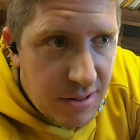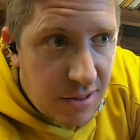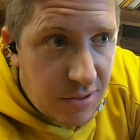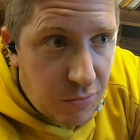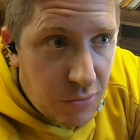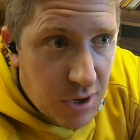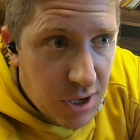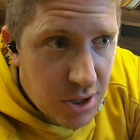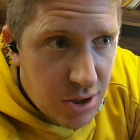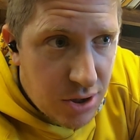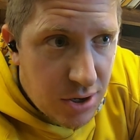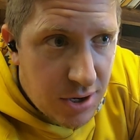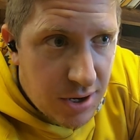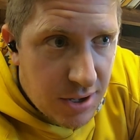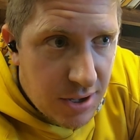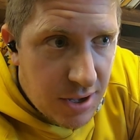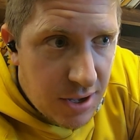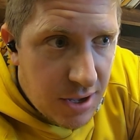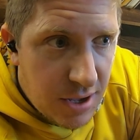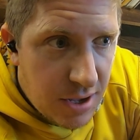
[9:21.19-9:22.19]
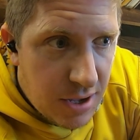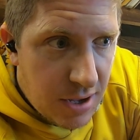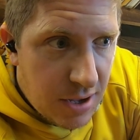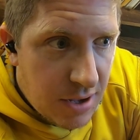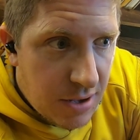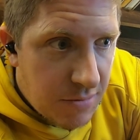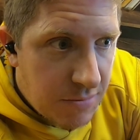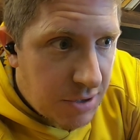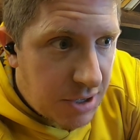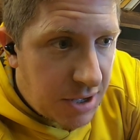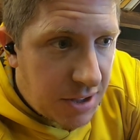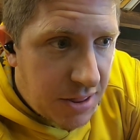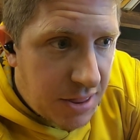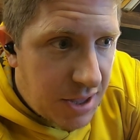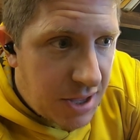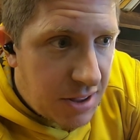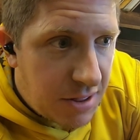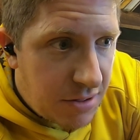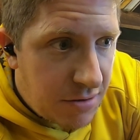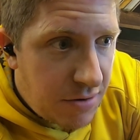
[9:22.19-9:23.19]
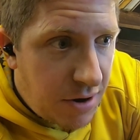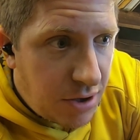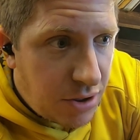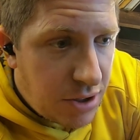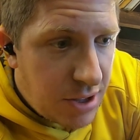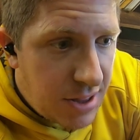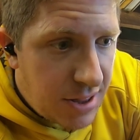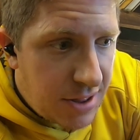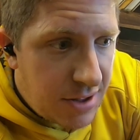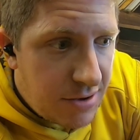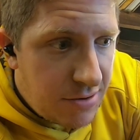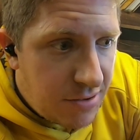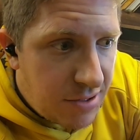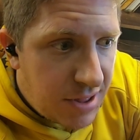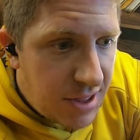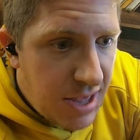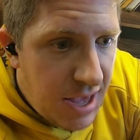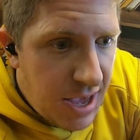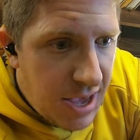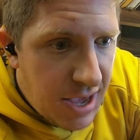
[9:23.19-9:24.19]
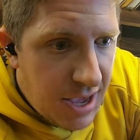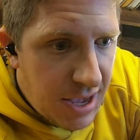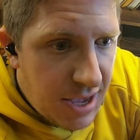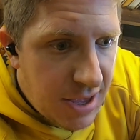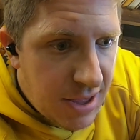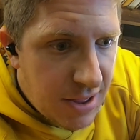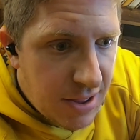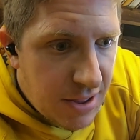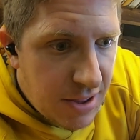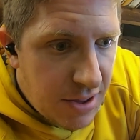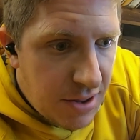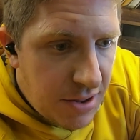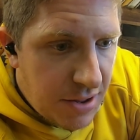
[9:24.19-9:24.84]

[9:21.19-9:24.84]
switched because the instructions do say